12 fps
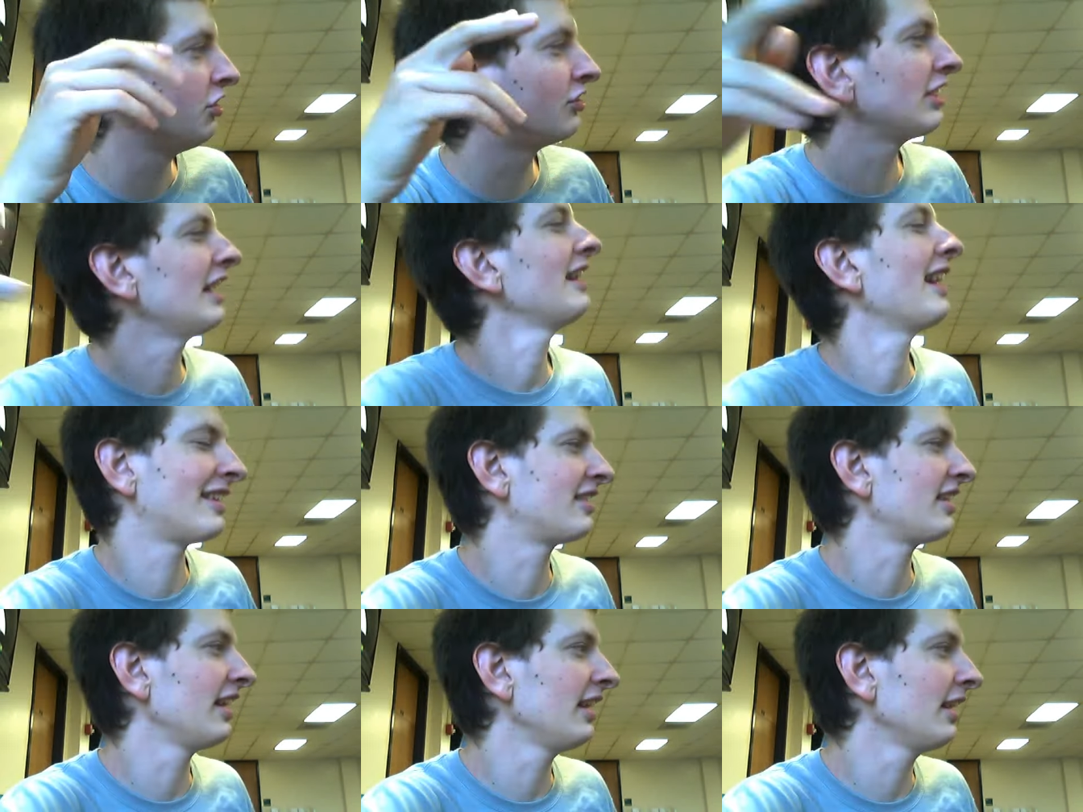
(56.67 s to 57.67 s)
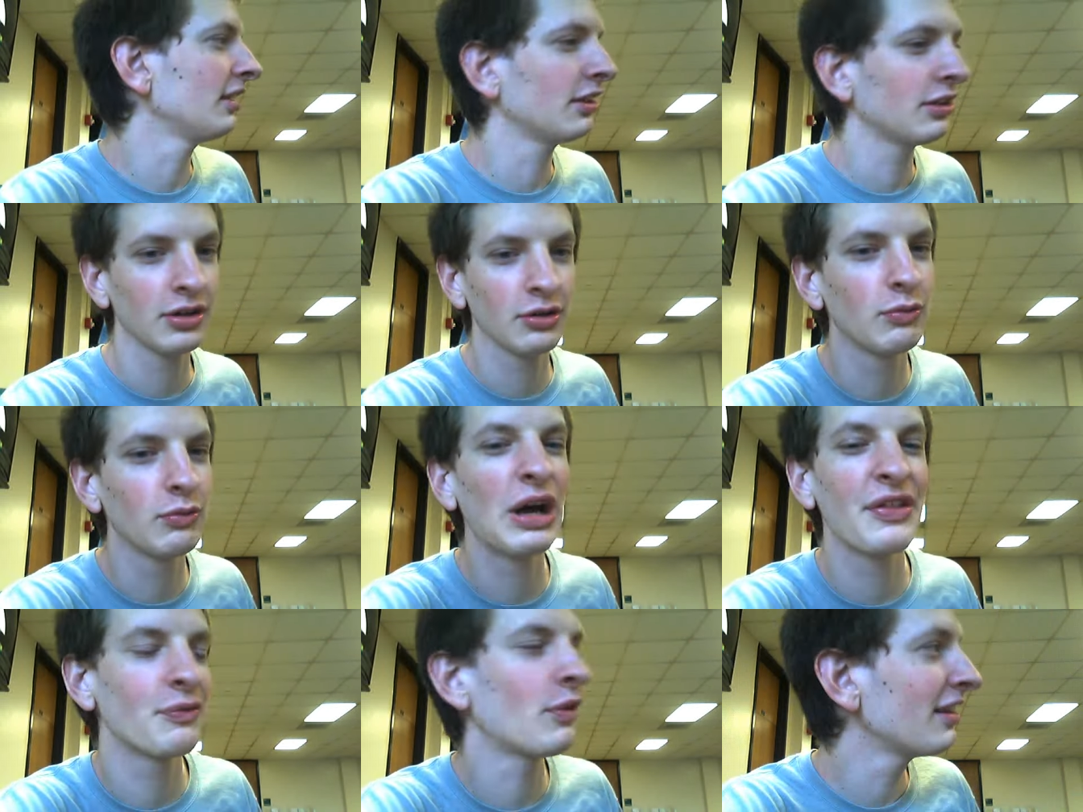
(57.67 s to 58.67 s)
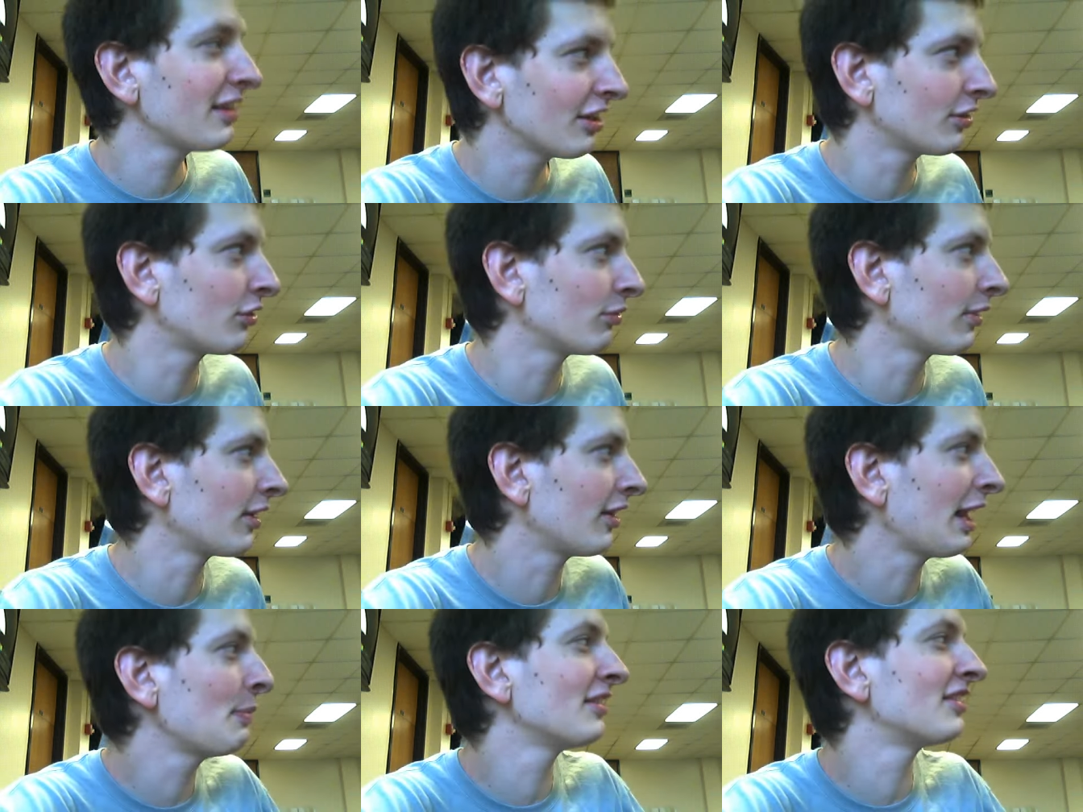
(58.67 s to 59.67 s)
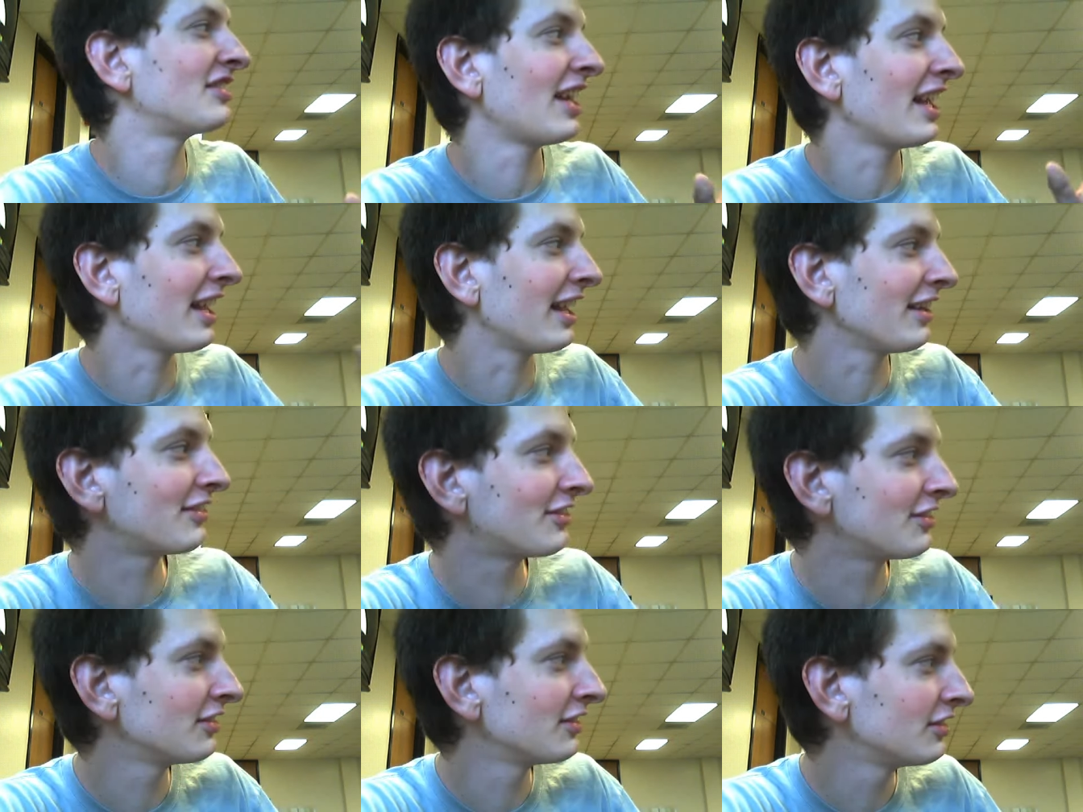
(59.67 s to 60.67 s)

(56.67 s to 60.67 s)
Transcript: you say that saying? One, one this this is one of the lamest sayings.